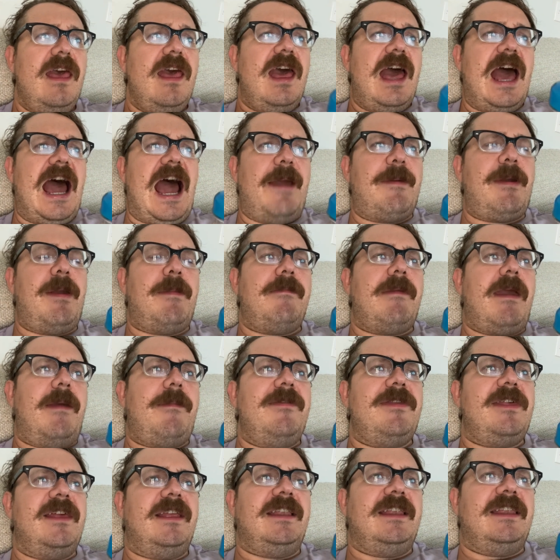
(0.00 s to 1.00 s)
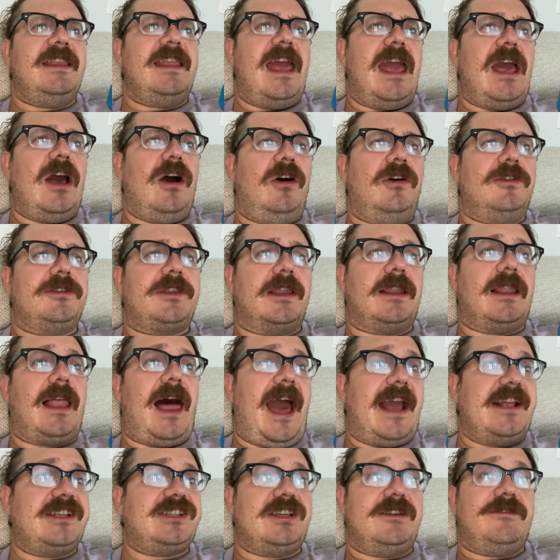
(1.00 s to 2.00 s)
I mean, maybe they nailed the
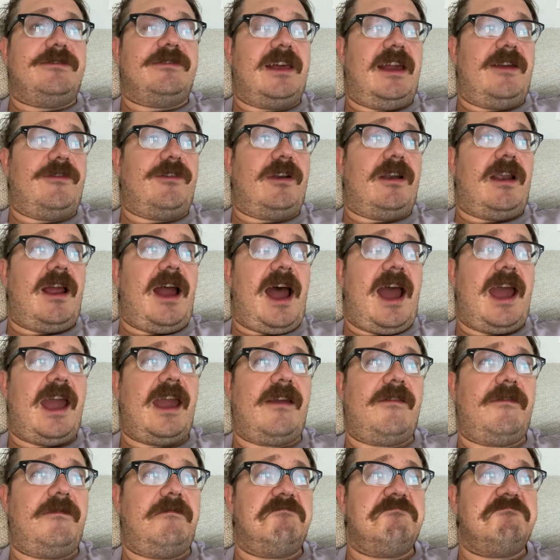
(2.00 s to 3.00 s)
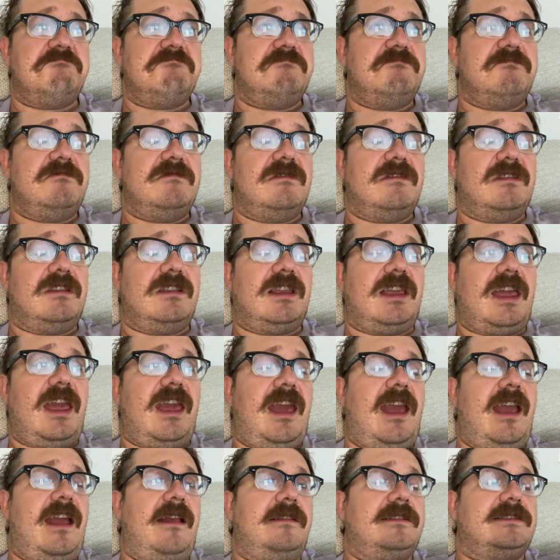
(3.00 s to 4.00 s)
lychee flavor. I
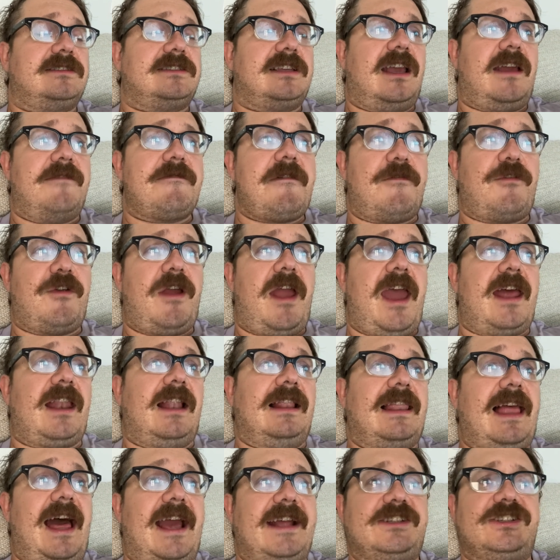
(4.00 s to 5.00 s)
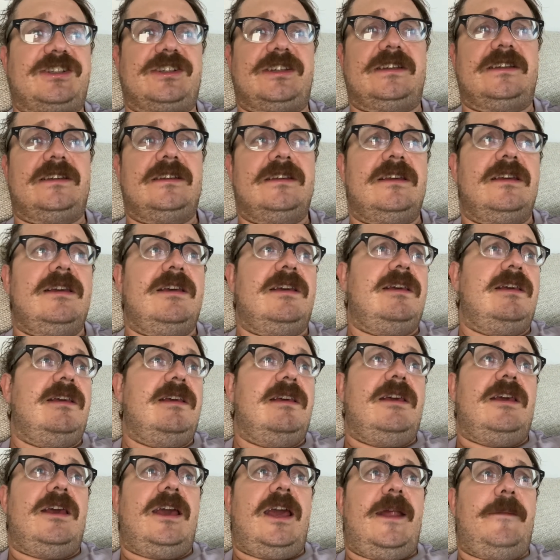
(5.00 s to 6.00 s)
can't say I've ever had a lychee
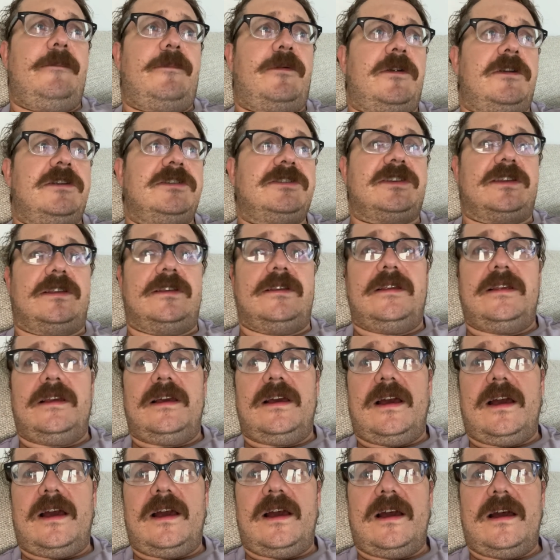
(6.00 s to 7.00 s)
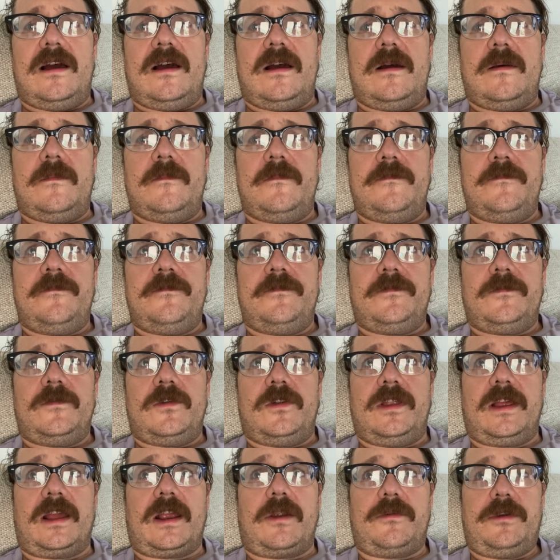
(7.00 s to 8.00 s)
in person, um,
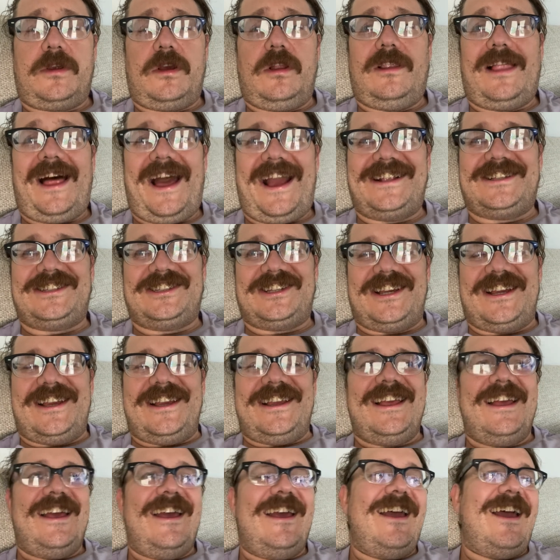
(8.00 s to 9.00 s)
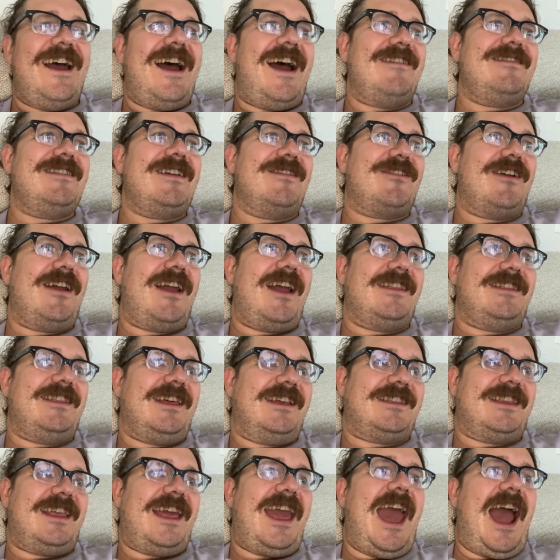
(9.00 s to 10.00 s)
or like a real lychee. I've never had
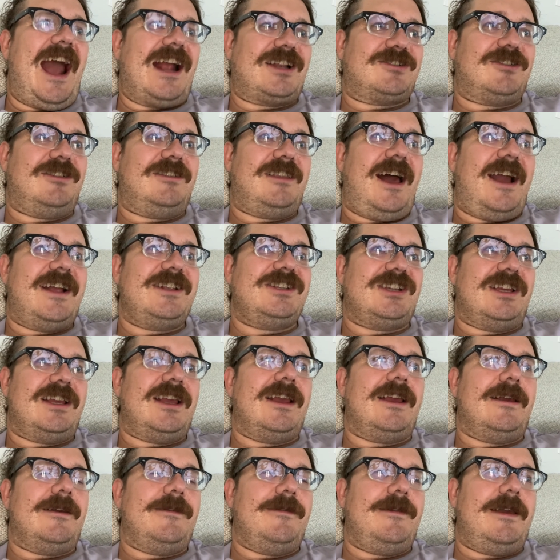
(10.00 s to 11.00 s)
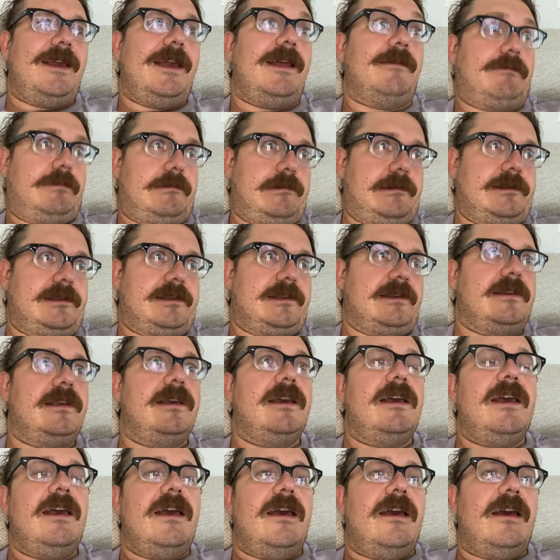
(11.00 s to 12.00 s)
like the actual lychee in person.
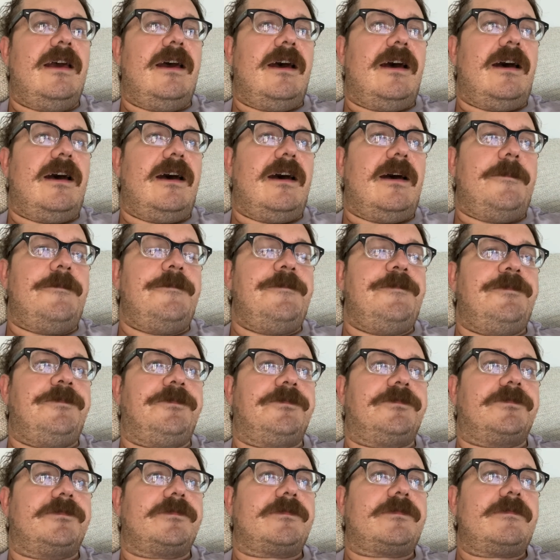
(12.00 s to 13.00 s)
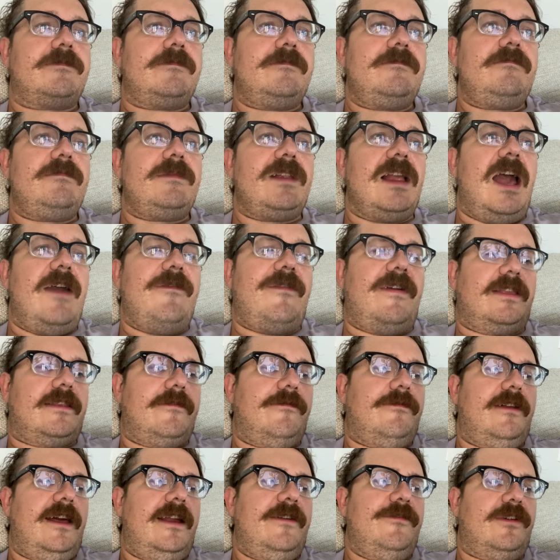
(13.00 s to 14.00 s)
Um, I've had the
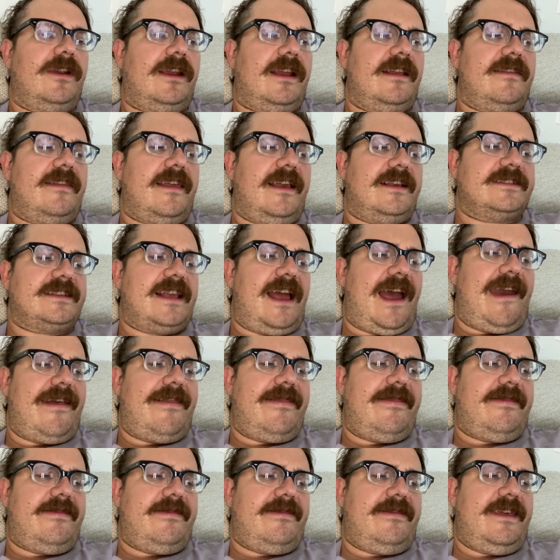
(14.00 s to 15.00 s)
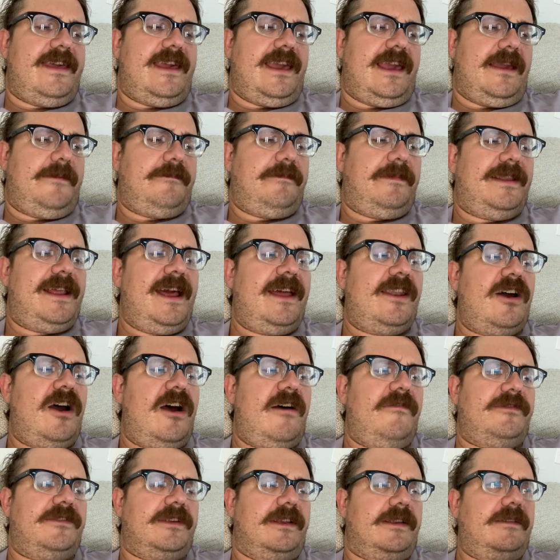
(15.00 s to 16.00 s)
flavoring and things, I think, but not
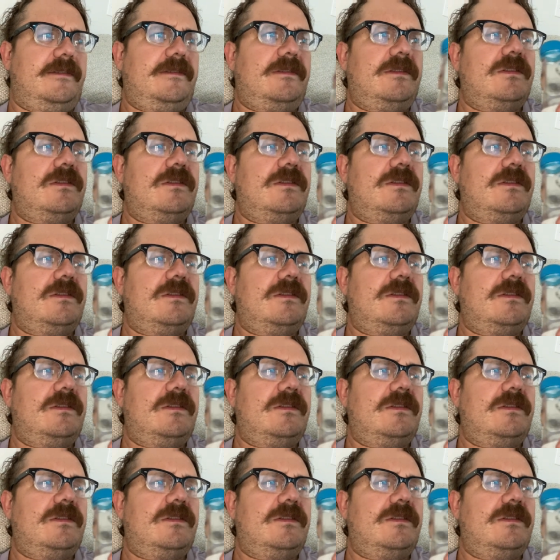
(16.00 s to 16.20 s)
often.